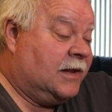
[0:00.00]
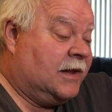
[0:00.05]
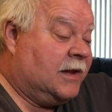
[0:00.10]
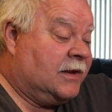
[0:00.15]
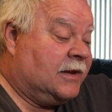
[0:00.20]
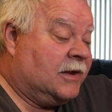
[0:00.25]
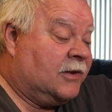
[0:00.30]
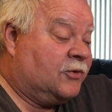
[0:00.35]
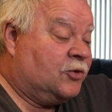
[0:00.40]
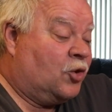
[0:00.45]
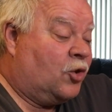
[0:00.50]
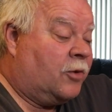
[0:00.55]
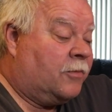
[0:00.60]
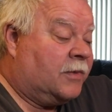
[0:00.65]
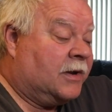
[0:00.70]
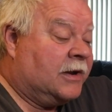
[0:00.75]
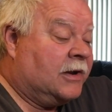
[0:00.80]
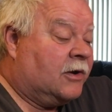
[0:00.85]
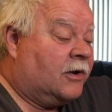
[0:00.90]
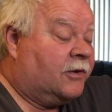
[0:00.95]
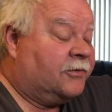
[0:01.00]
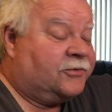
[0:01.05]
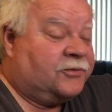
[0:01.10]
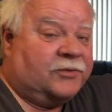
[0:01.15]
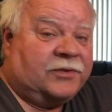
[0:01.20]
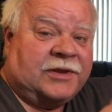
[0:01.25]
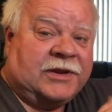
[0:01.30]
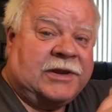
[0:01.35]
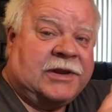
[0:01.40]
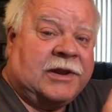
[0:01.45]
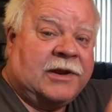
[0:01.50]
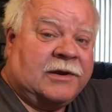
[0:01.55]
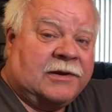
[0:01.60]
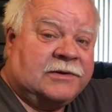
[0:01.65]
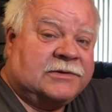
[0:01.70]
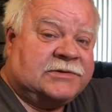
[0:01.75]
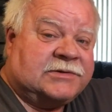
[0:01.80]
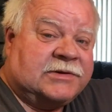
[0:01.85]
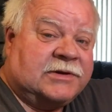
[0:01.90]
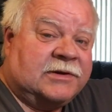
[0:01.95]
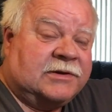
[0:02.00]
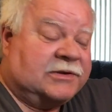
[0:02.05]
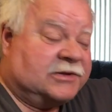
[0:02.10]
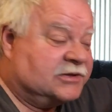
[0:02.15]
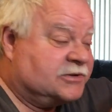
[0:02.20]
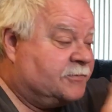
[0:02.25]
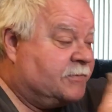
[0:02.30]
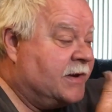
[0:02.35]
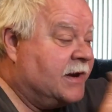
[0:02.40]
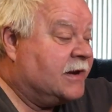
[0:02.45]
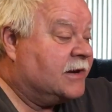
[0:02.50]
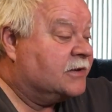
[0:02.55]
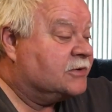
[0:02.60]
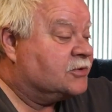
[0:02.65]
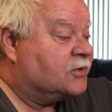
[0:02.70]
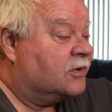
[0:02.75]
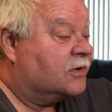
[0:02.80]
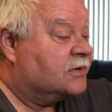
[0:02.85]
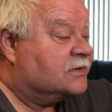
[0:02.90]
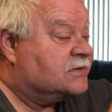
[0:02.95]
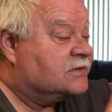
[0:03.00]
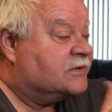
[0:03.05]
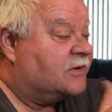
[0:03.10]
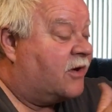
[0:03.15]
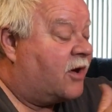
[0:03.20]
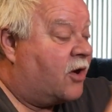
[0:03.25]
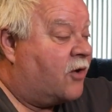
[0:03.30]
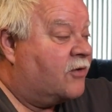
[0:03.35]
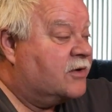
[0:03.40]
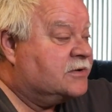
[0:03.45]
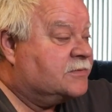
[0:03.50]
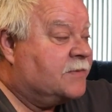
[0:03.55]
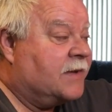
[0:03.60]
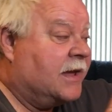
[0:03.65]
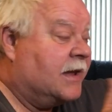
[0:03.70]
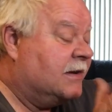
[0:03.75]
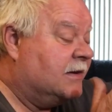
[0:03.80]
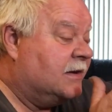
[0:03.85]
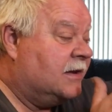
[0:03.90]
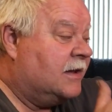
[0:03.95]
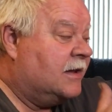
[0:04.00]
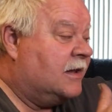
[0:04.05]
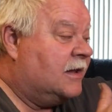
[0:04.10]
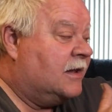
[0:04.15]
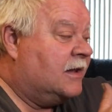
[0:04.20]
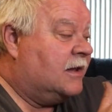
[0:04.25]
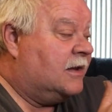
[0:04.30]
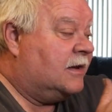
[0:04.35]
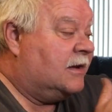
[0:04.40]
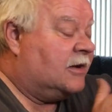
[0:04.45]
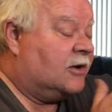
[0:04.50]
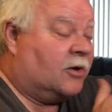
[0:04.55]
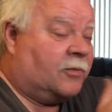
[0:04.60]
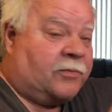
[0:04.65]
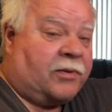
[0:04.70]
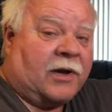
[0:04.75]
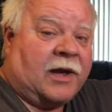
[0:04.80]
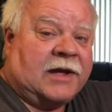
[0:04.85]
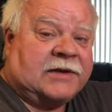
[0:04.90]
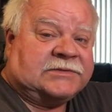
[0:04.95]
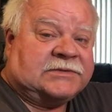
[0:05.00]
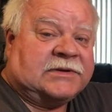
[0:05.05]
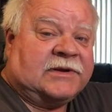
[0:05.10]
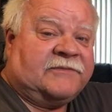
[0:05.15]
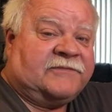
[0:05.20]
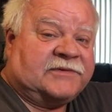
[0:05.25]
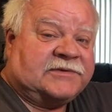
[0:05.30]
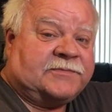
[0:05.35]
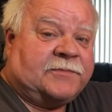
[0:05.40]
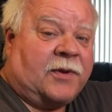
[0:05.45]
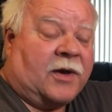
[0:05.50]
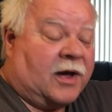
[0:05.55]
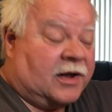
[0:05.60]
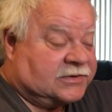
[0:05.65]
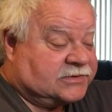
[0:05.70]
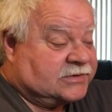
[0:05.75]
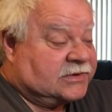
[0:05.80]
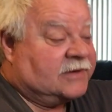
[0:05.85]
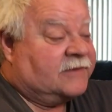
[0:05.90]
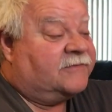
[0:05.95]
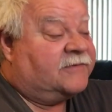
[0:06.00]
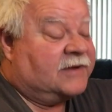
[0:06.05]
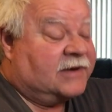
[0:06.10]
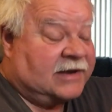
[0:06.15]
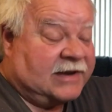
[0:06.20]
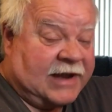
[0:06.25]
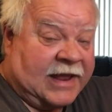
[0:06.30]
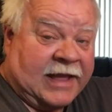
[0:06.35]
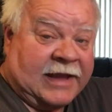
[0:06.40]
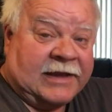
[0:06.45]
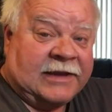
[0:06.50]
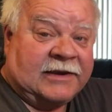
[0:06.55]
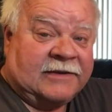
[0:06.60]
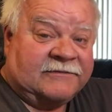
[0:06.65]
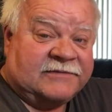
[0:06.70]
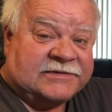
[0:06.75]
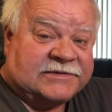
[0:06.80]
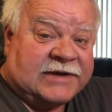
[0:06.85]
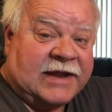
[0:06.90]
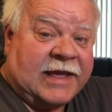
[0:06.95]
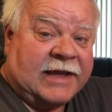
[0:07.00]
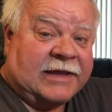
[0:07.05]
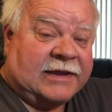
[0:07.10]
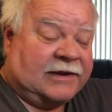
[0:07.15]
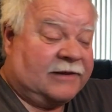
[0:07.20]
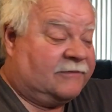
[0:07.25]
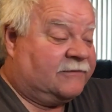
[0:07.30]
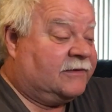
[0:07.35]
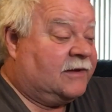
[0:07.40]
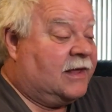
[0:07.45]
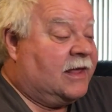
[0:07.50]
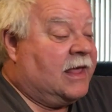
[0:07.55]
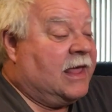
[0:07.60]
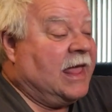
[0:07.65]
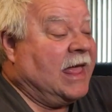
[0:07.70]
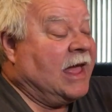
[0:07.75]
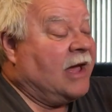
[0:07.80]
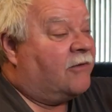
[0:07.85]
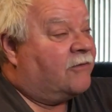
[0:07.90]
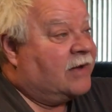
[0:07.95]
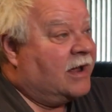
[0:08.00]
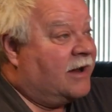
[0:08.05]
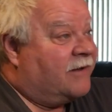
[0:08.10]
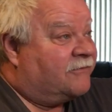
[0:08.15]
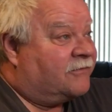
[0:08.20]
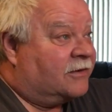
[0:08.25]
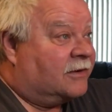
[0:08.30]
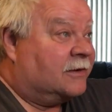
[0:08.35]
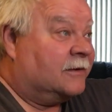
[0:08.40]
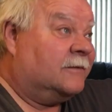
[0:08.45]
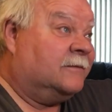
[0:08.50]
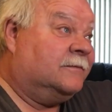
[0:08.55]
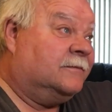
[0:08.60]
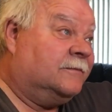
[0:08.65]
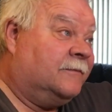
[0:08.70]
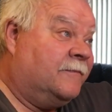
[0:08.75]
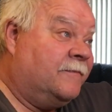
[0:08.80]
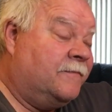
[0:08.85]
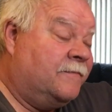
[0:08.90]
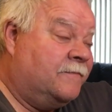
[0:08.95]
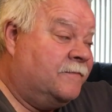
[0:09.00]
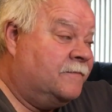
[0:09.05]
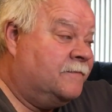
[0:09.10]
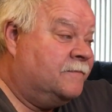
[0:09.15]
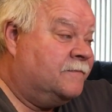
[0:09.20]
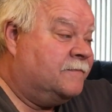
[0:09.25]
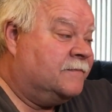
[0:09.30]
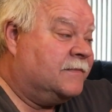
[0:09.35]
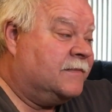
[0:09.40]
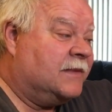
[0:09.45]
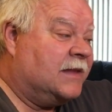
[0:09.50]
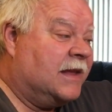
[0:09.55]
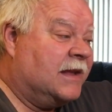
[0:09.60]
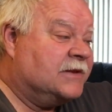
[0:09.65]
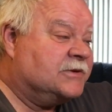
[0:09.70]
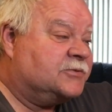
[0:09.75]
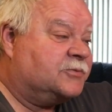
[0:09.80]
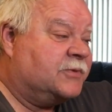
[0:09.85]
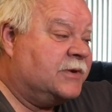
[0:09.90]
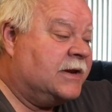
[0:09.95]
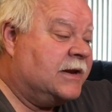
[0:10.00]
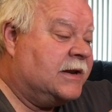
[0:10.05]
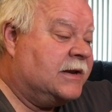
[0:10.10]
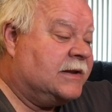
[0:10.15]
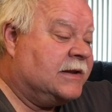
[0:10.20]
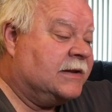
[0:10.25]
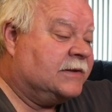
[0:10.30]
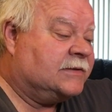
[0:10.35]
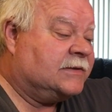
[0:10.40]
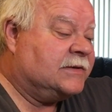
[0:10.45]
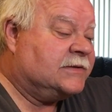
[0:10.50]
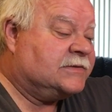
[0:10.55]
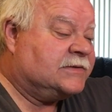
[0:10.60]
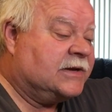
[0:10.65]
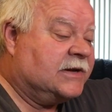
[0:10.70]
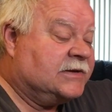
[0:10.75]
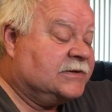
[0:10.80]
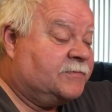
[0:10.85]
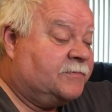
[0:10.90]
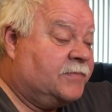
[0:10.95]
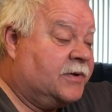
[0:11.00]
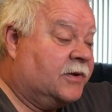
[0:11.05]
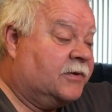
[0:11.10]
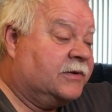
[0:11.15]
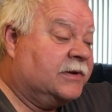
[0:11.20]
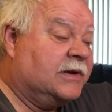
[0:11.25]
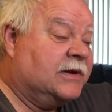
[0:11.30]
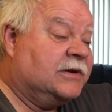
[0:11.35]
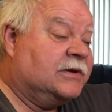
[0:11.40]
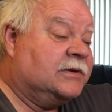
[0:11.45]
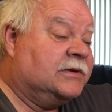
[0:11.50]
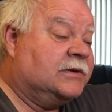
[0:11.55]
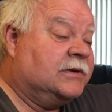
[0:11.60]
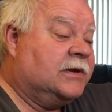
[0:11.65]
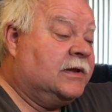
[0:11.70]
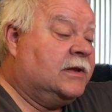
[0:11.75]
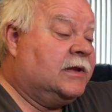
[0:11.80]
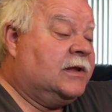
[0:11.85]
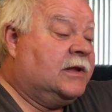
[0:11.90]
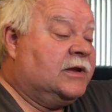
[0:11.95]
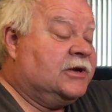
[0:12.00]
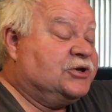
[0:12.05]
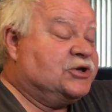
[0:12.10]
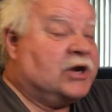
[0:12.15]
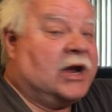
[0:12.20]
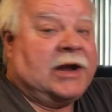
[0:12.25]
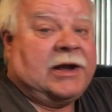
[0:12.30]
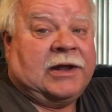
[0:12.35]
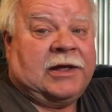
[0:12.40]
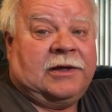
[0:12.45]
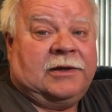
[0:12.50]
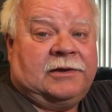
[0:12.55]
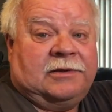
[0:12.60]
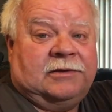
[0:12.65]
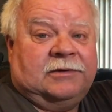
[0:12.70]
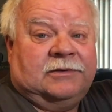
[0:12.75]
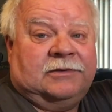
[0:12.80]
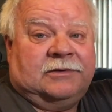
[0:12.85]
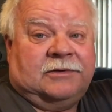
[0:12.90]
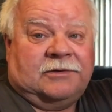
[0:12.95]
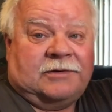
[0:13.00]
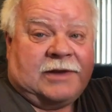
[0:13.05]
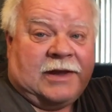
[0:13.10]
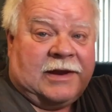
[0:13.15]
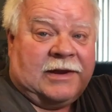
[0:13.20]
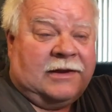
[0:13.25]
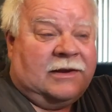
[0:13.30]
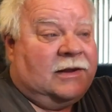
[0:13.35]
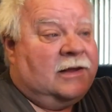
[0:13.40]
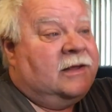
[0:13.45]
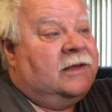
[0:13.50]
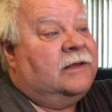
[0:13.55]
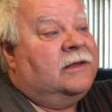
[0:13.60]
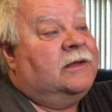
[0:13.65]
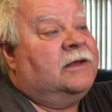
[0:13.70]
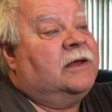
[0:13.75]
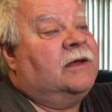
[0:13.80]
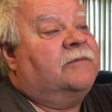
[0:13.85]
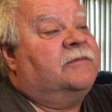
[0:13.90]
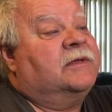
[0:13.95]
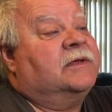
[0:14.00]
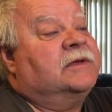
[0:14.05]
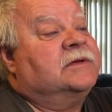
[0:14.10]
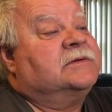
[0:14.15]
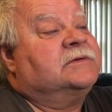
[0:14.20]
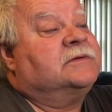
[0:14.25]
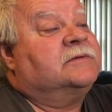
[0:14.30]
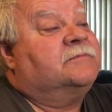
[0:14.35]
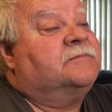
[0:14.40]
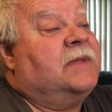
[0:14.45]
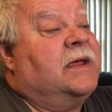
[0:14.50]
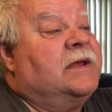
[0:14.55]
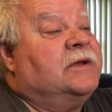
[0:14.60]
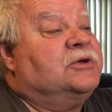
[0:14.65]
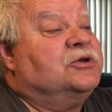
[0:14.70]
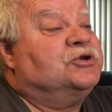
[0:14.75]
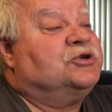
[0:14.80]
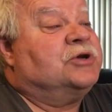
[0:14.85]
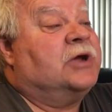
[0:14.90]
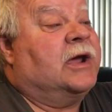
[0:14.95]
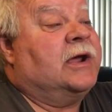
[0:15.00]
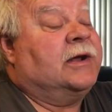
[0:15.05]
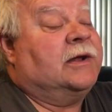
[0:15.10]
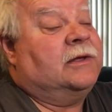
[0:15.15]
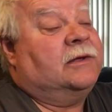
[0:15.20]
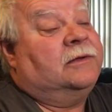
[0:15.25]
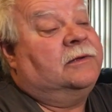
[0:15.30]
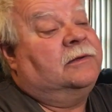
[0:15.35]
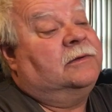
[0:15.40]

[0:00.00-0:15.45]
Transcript: normally, all through the years, the speed controller has always been, positive is positive, negative is negative. However, as we get these things built in China, okay, everything is made in China